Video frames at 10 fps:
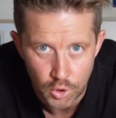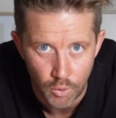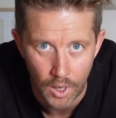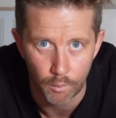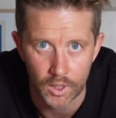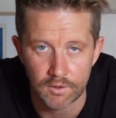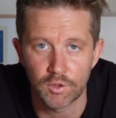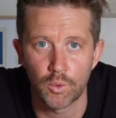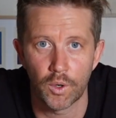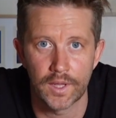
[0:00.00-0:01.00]
whatever
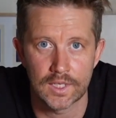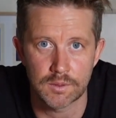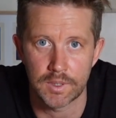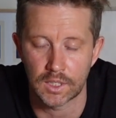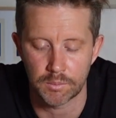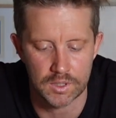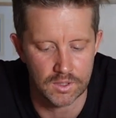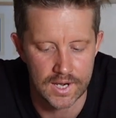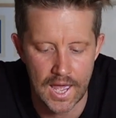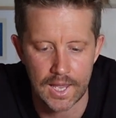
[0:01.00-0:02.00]
you want that to be. It could be
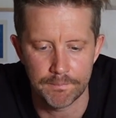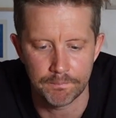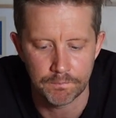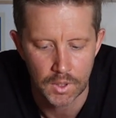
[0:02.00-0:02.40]
your name,